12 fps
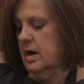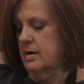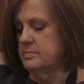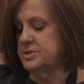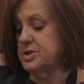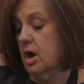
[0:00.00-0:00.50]

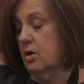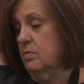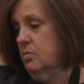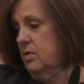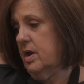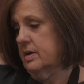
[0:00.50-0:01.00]
So
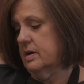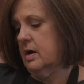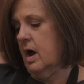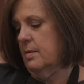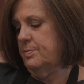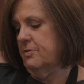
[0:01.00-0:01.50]
we had a
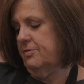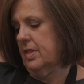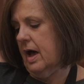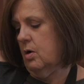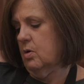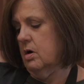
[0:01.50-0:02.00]
cup of
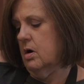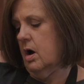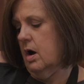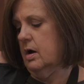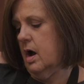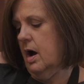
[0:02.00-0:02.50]
flour,
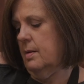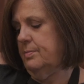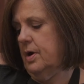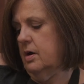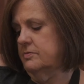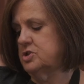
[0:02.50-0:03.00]
a
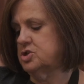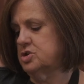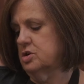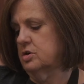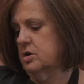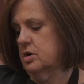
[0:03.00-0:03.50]
cup of
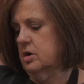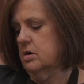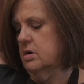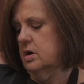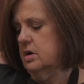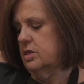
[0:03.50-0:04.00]
sugar,
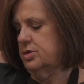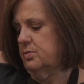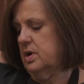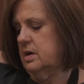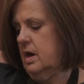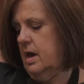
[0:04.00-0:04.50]

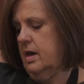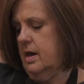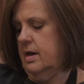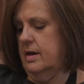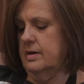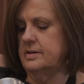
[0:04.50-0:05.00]
3
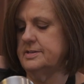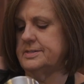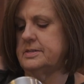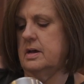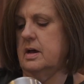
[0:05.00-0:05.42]
eggs.